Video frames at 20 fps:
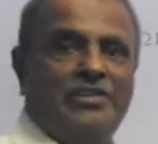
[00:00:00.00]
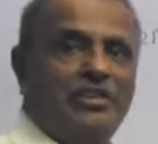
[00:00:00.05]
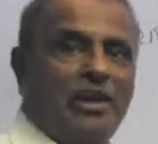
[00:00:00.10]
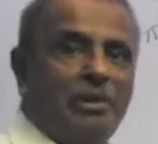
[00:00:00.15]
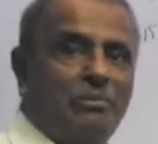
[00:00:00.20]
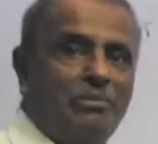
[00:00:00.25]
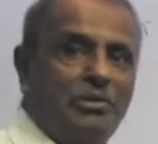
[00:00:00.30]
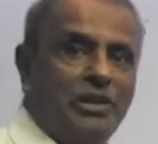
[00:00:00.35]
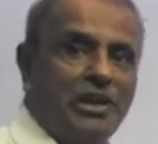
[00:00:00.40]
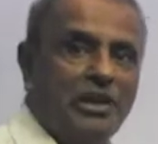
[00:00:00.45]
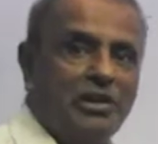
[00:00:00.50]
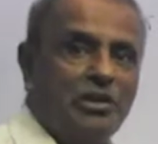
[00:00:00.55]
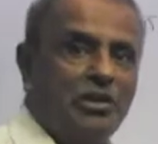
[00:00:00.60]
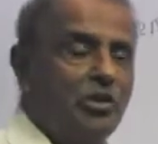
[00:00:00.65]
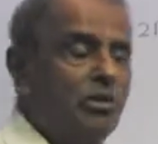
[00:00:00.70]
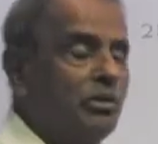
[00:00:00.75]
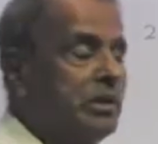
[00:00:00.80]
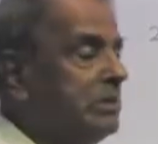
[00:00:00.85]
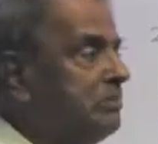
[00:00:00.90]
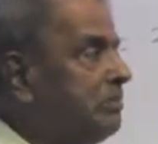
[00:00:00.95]
something to
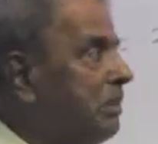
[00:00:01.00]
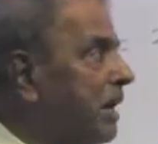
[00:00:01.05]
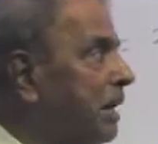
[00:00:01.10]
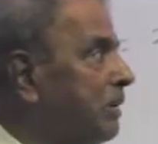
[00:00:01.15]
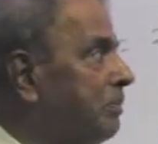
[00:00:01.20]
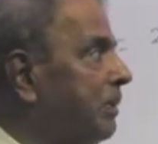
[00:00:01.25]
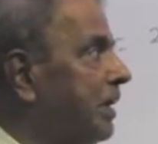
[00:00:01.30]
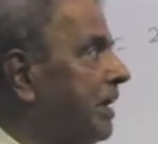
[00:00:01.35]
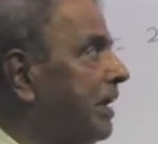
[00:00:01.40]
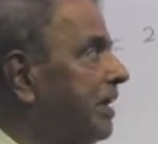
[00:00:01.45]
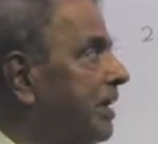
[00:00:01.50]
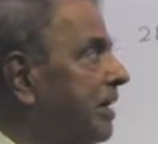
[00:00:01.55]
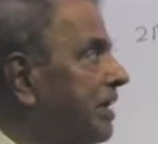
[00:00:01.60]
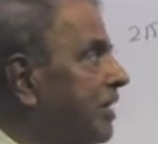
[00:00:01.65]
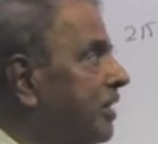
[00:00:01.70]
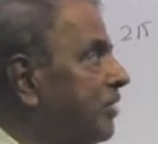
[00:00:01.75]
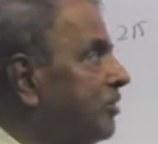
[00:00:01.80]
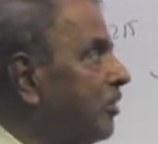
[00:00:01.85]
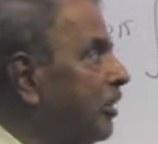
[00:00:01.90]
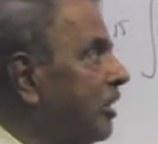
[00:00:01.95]
do with part B.
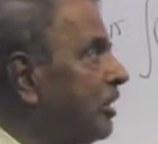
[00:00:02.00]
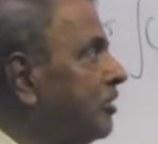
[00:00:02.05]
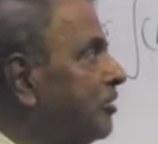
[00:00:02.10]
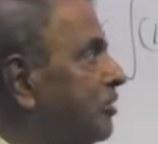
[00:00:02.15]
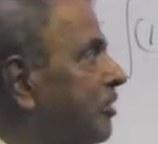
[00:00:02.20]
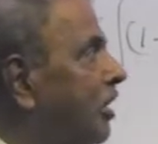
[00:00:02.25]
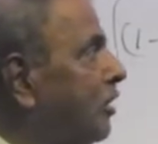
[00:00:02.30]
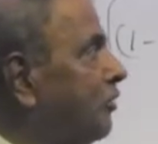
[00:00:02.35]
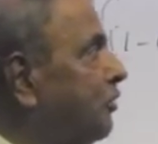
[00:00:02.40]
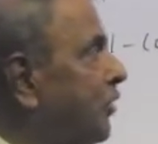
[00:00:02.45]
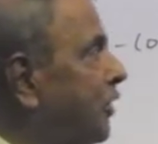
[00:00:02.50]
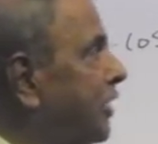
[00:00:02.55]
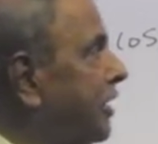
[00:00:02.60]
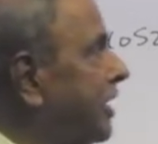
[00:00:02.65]
So it's not for